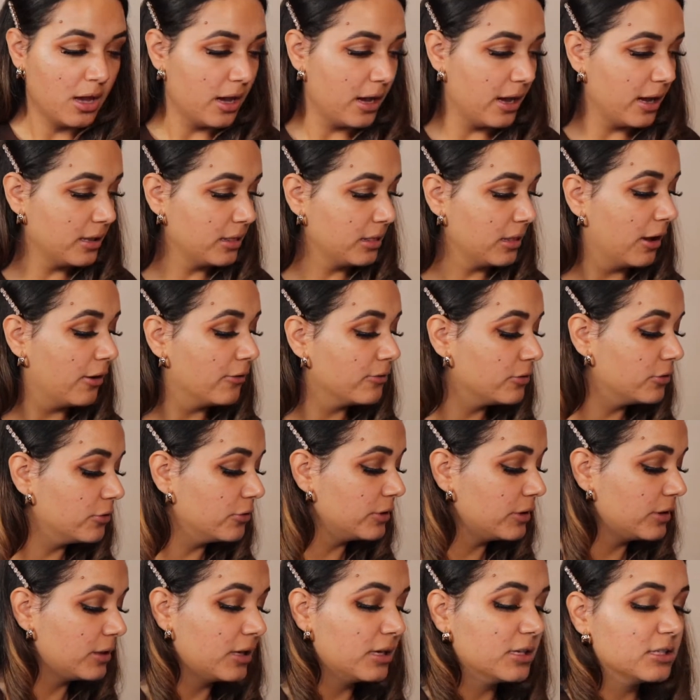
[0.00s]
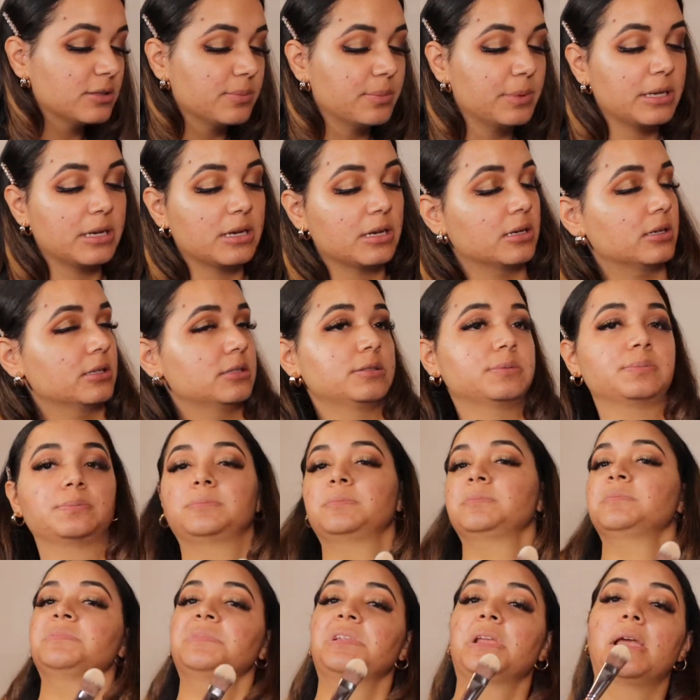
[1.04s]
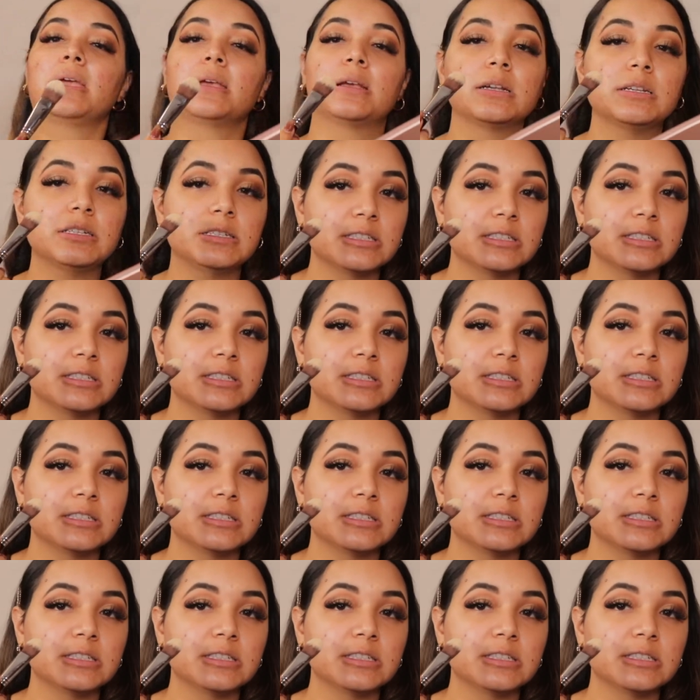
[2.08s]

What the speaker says: I love doing this because I can